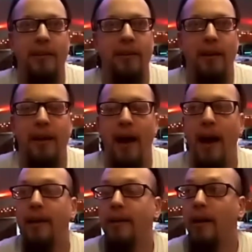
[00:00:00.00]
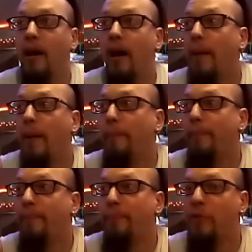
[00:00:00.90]
God,
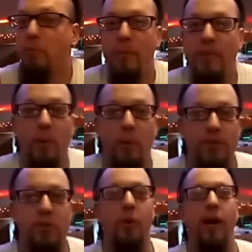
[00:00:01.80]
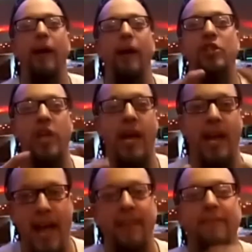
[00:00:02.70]
you remember the old school LJN